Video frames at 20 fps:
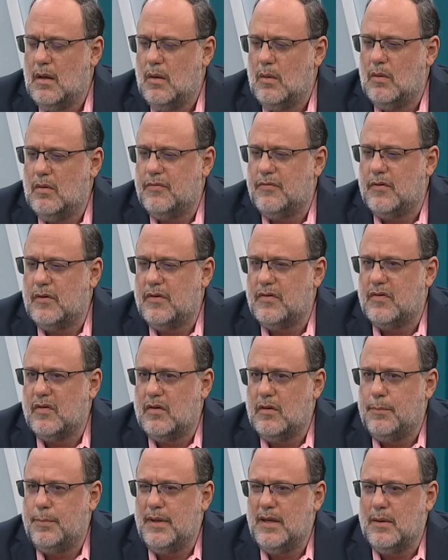Well, first of
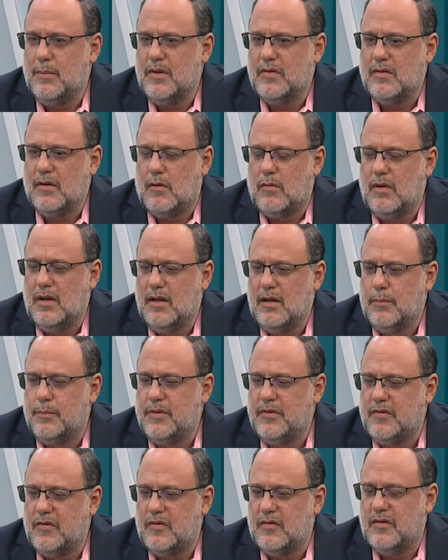all, the PM is not really in a
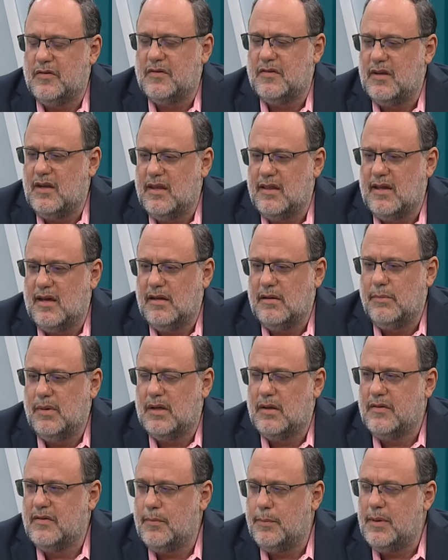position to say that
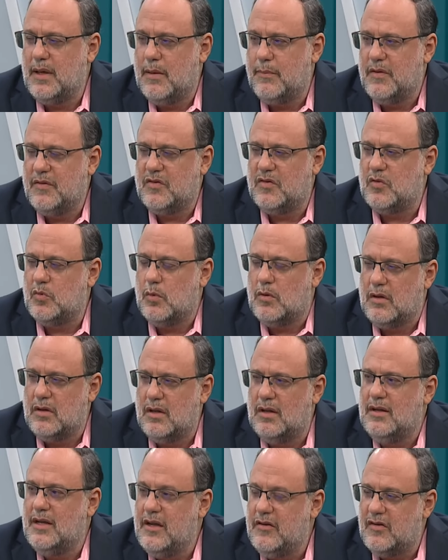because the PM has sworn
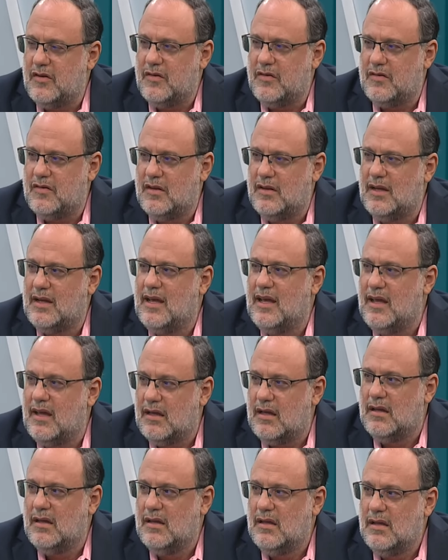allegiance to the
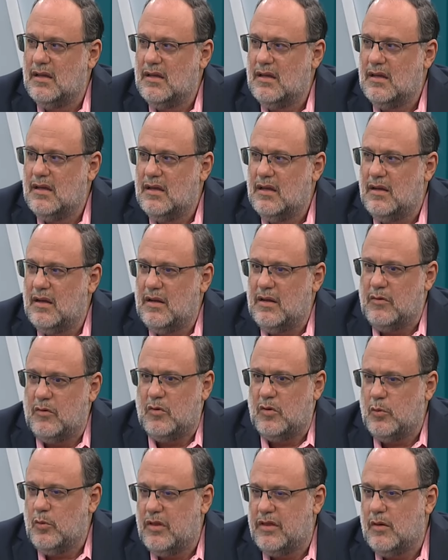King. In
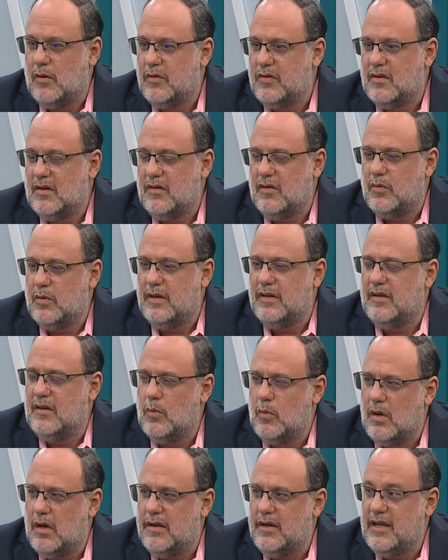
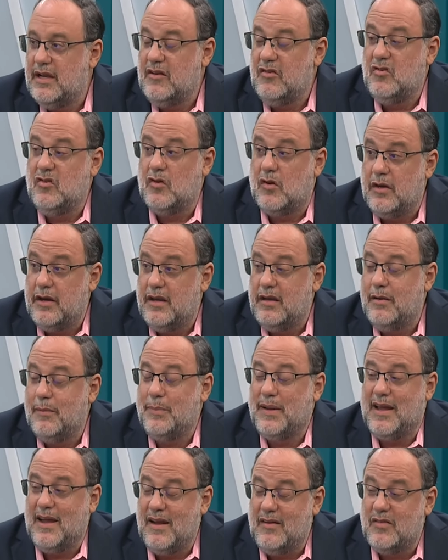2021, he joined the
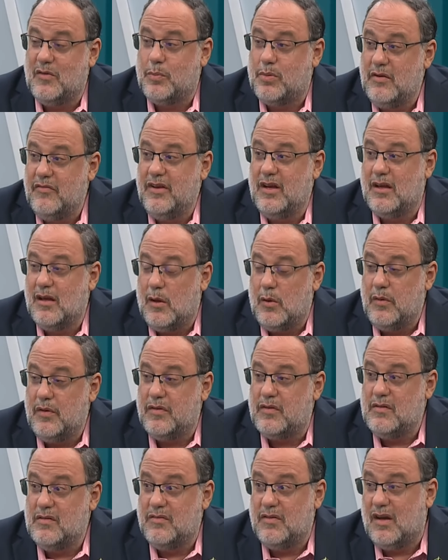King's Privy
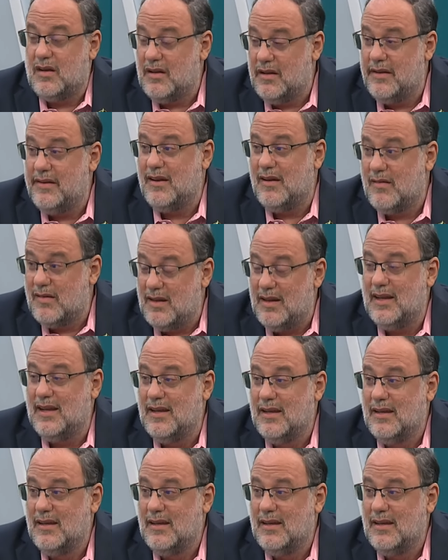Council voluntarily